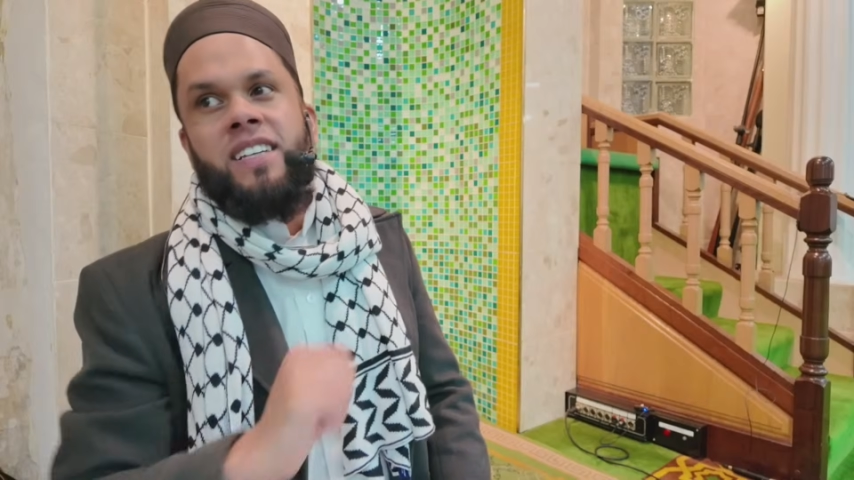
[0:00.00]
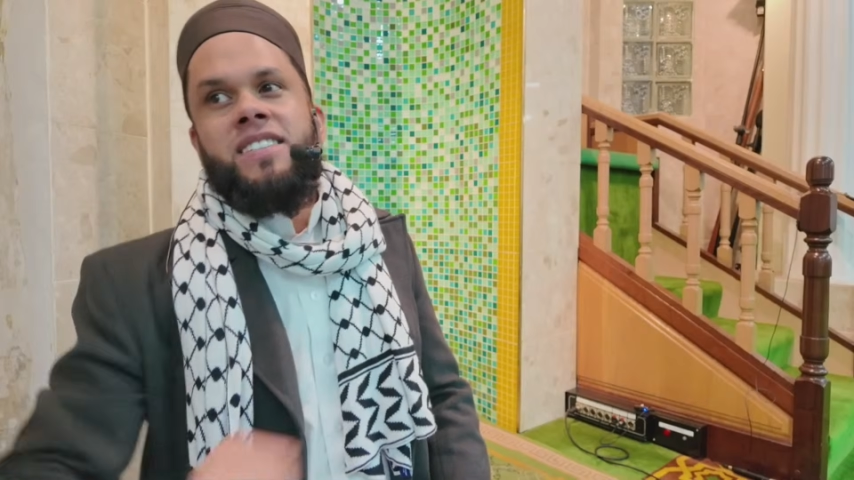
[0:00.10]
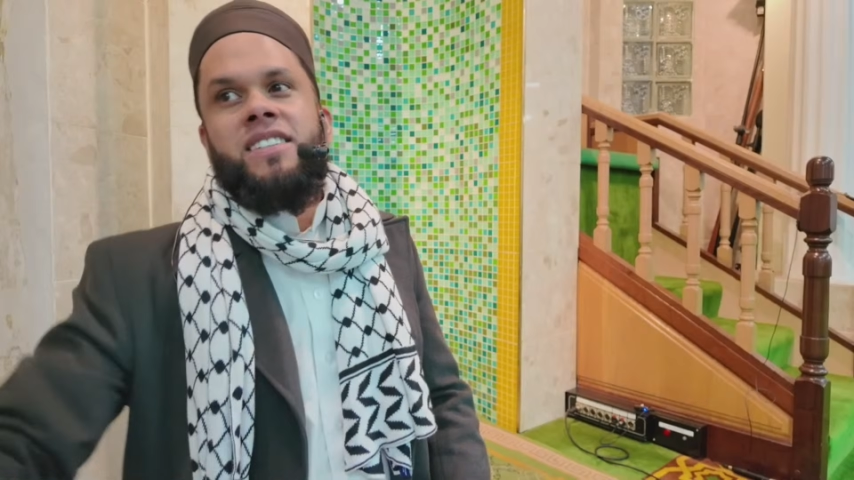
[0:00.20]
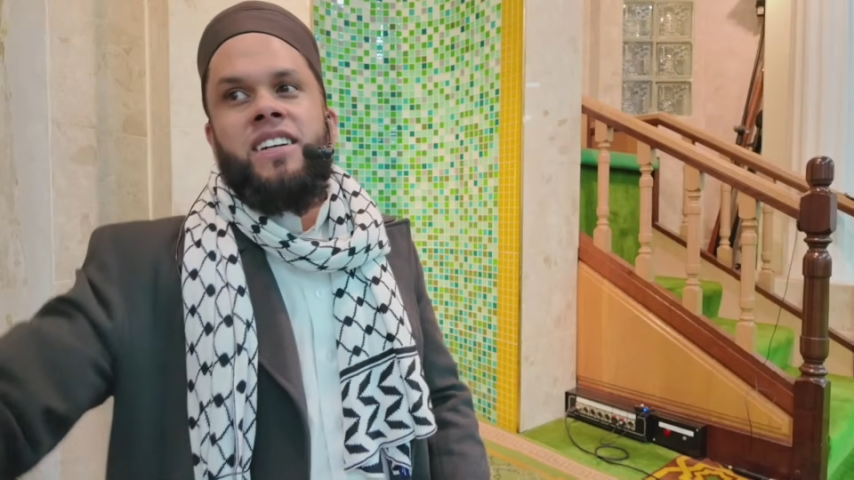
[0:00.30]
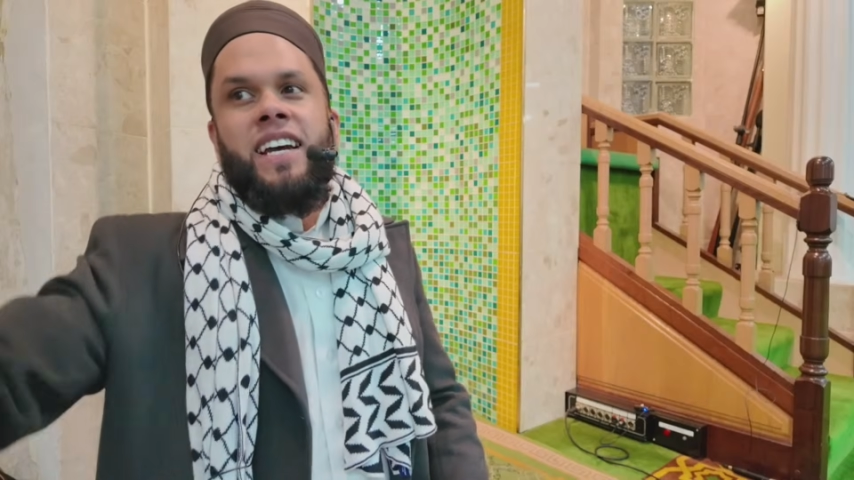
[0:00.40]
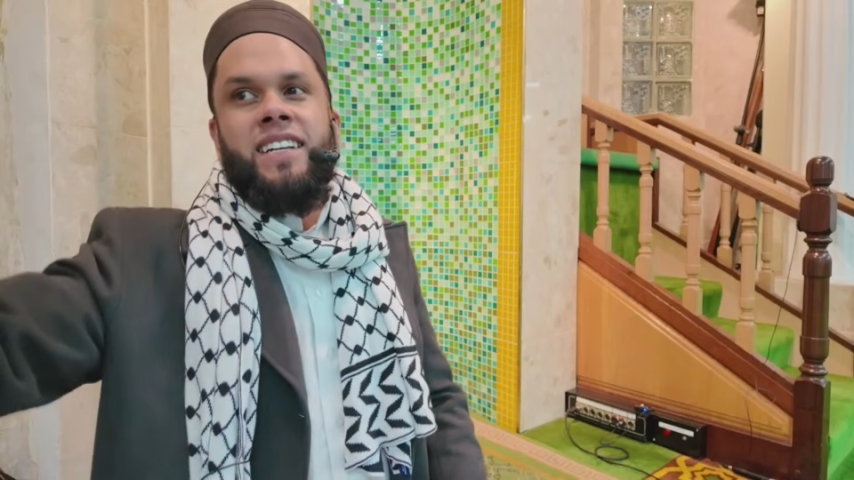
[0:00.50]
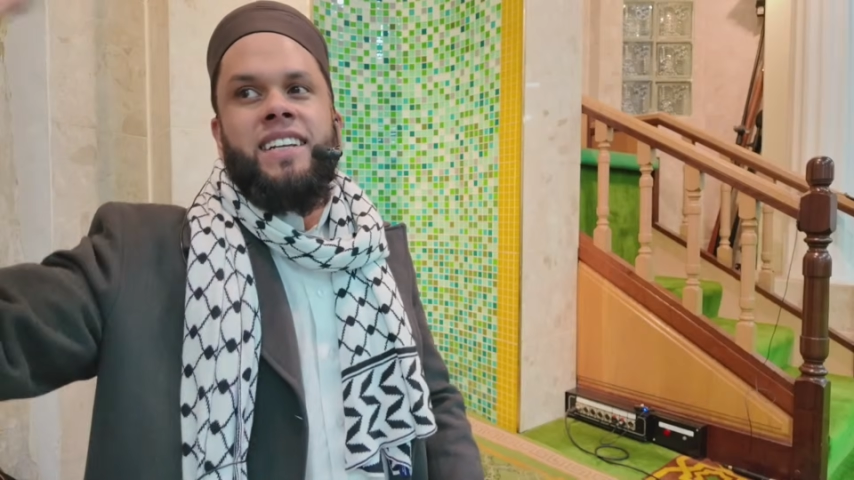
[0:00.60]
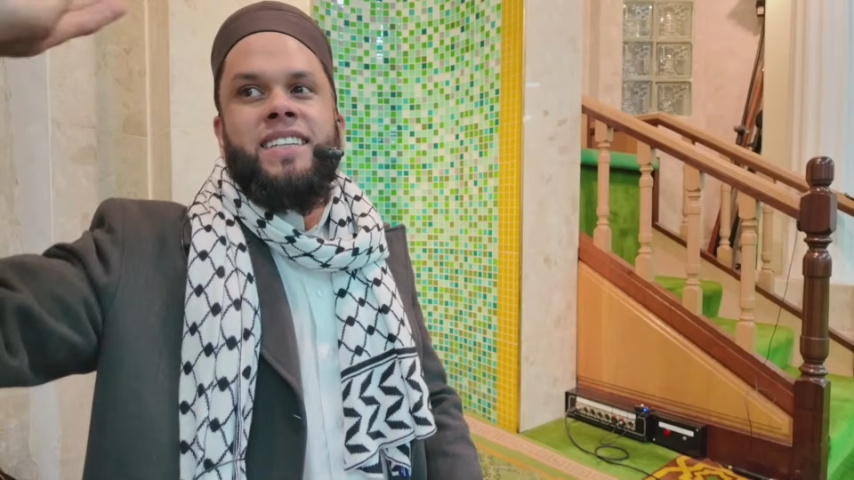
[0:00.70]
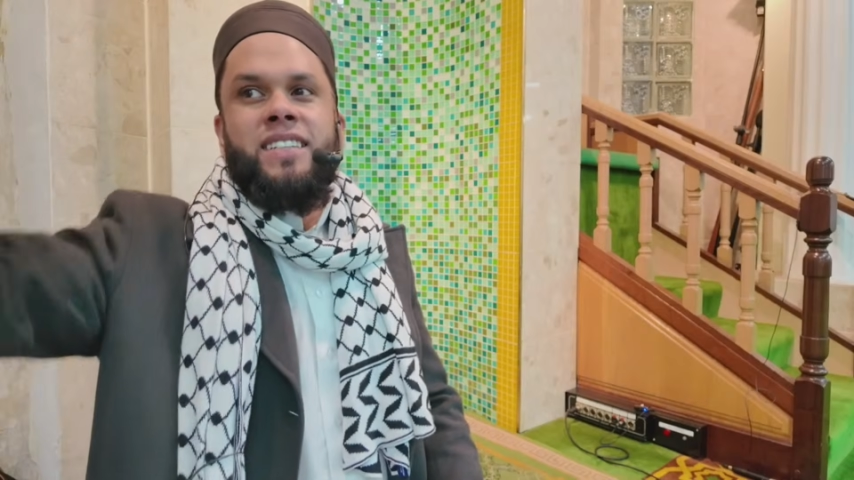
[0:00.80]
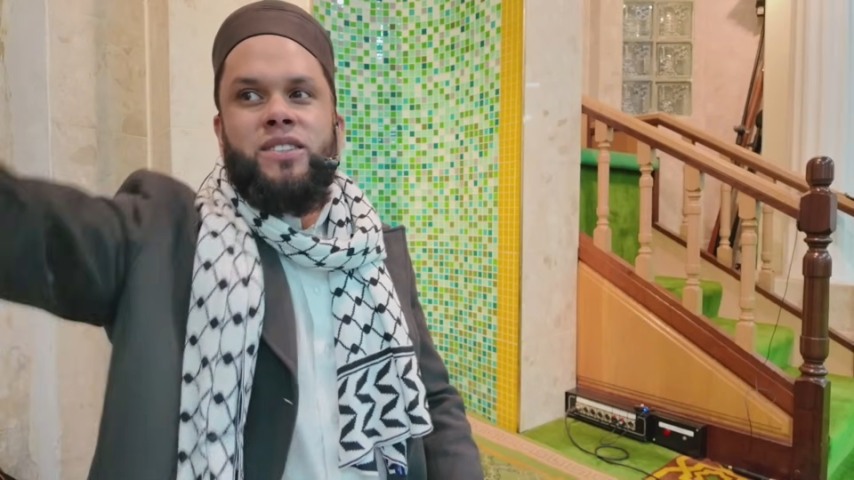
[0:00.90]
It's alright,
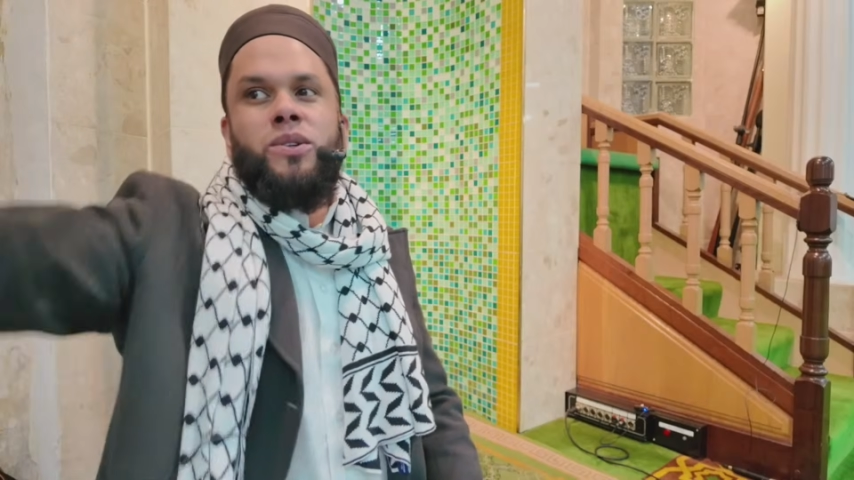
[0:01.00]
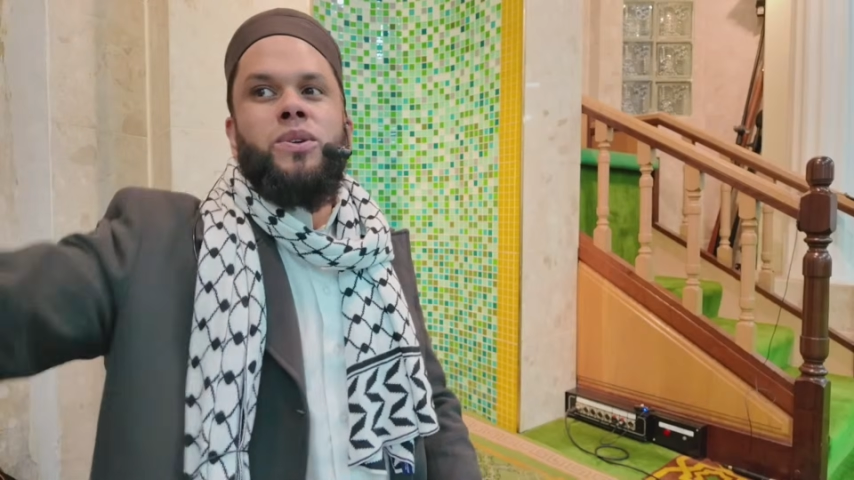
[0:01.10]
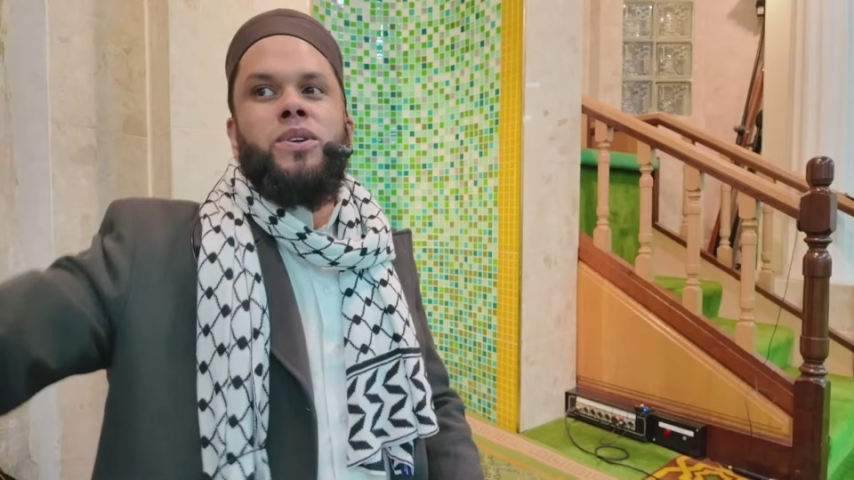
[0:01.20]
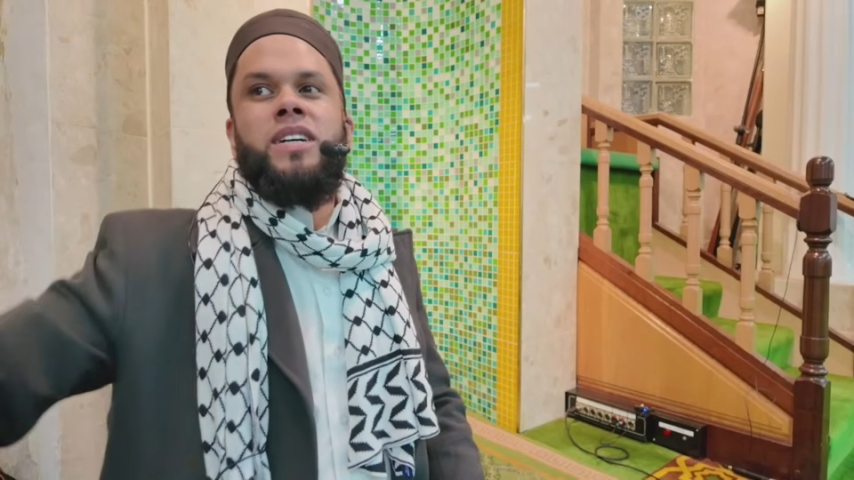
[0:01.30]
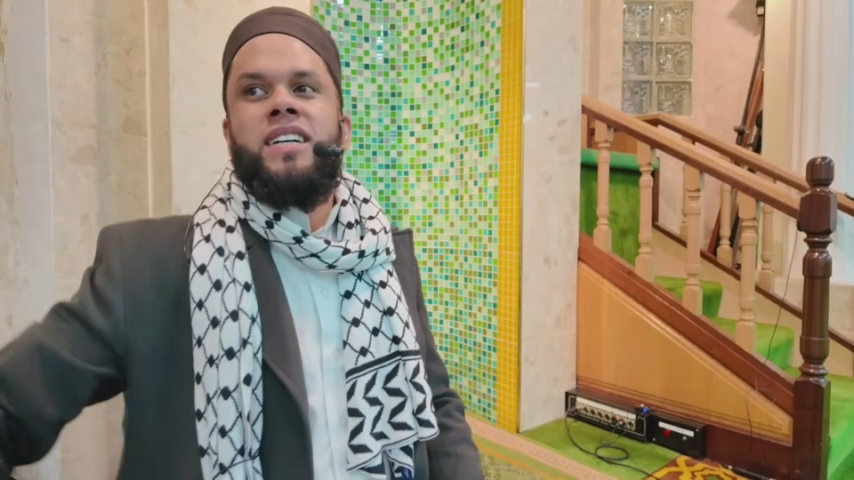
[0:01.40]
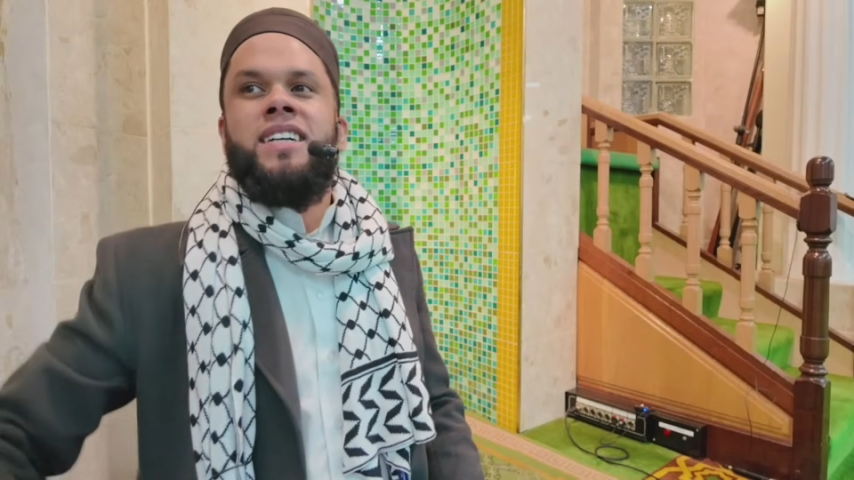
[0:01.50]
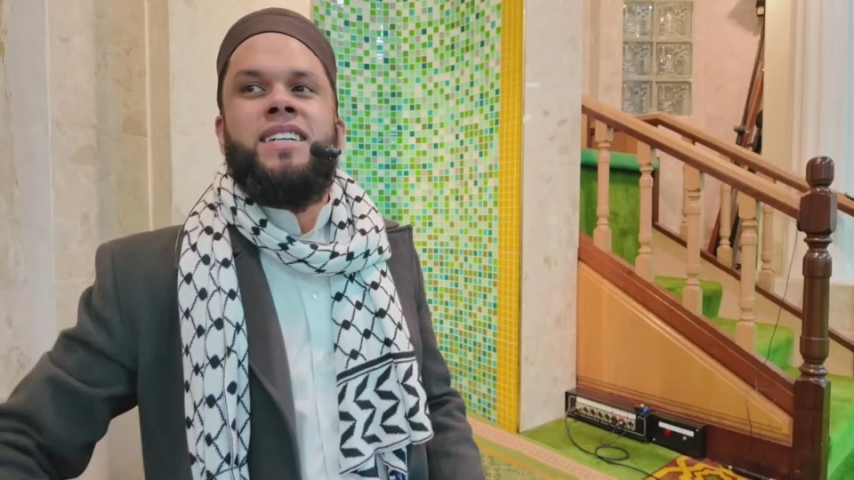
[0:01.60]
let her talk.